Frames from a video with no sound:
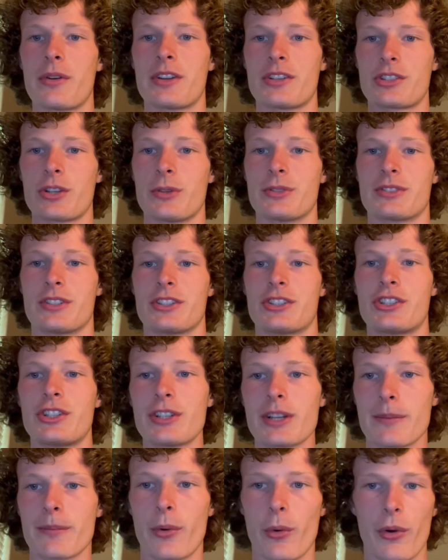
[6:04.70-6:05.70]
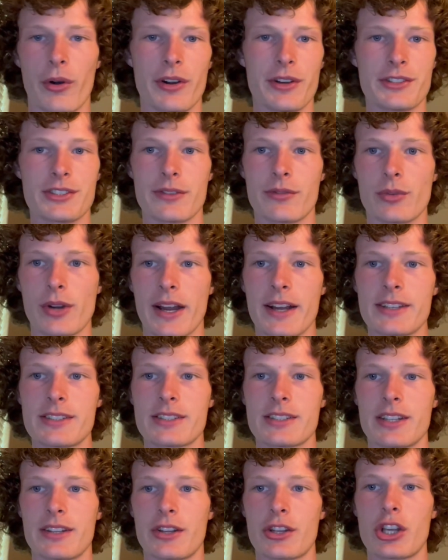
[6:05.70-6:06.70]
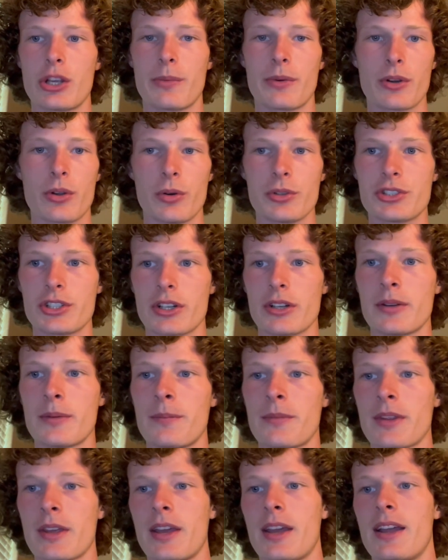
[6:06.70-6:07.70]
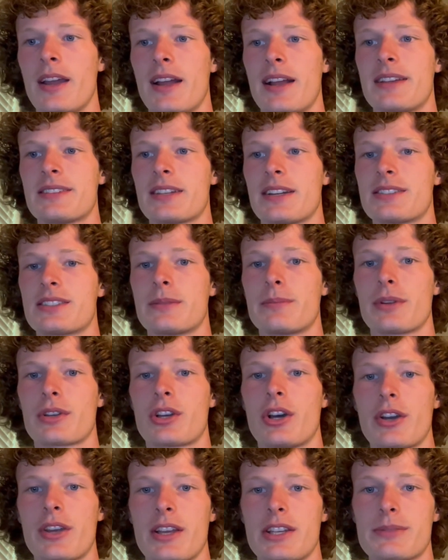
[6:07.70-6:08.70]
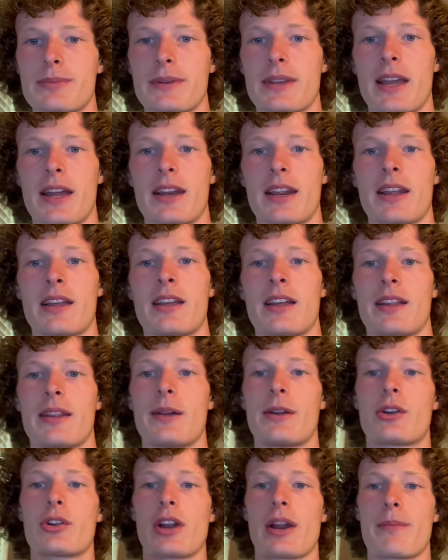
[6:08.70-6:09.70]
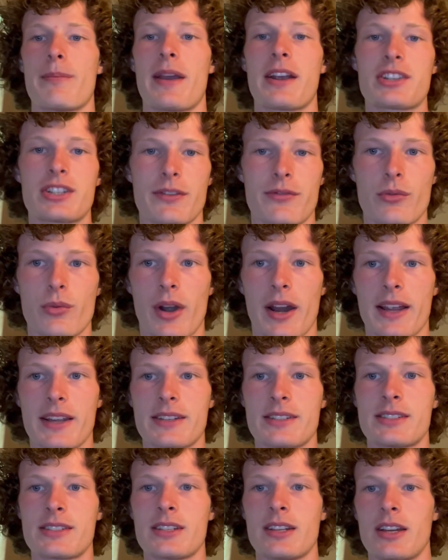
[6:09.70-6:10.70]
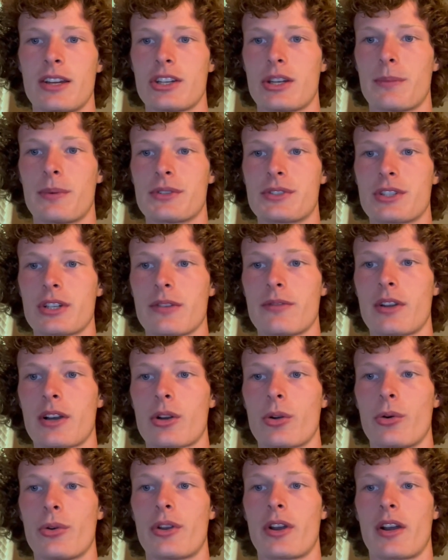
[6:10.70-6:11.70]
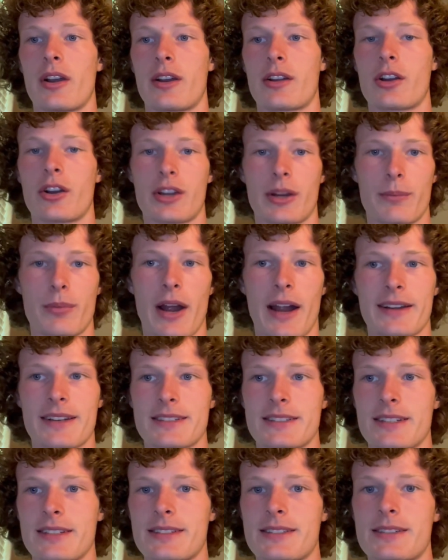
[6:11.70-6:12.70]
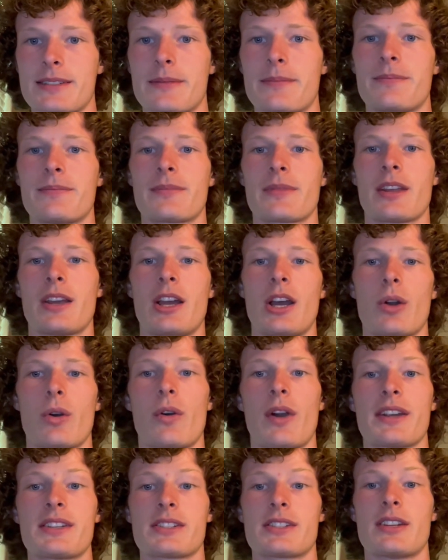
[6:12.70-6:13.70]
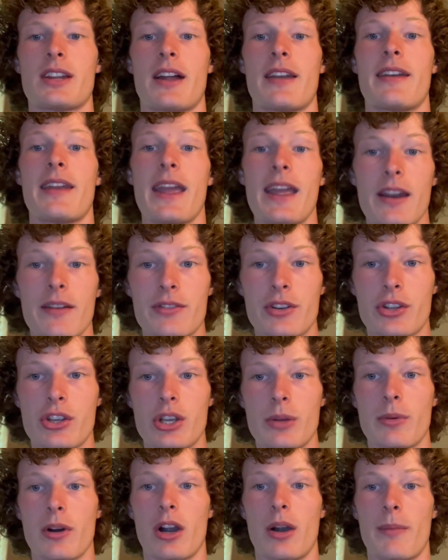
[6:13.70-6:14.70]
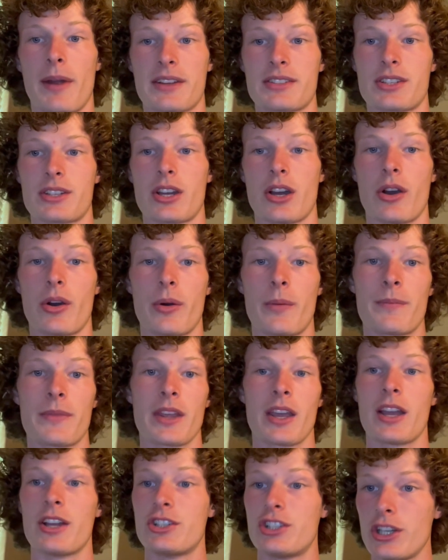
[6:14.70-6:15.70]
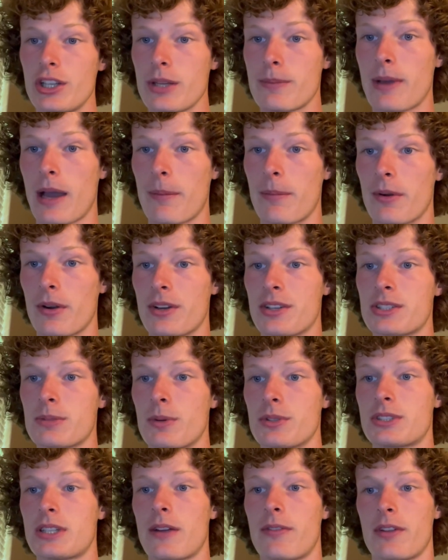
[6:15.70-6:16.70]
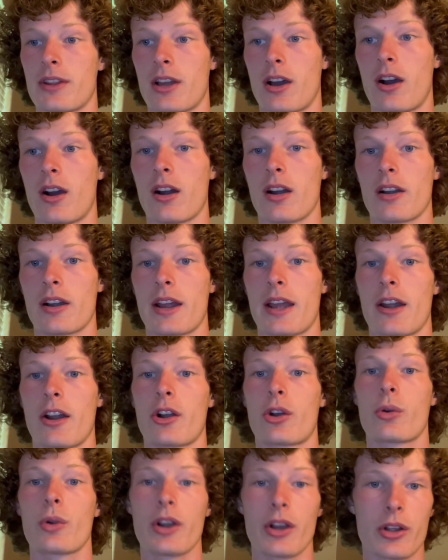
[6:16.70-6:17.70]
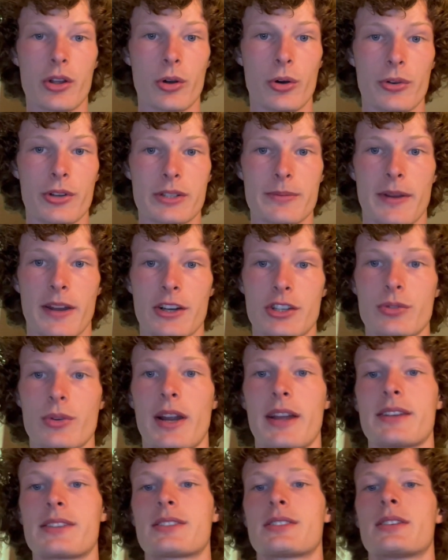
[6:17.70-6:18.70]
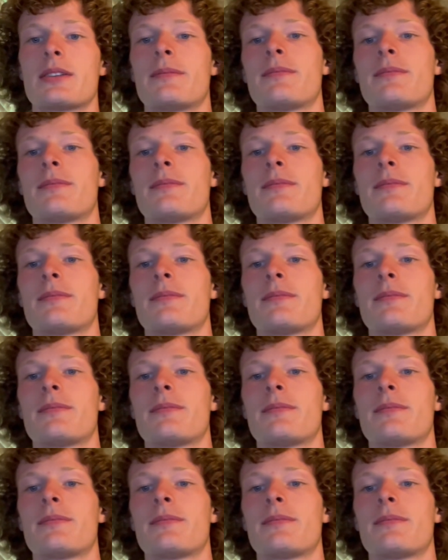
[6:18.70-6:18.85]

shows the sheer importance of rice in the Cuban culture. Instead of simply cooking spaghetti, they would create makeshift rice to preserve their culinary cooking practices. While rice is not native to Cuba or Mexico, chili peppers most definitely are, and are critical to Spanish rice.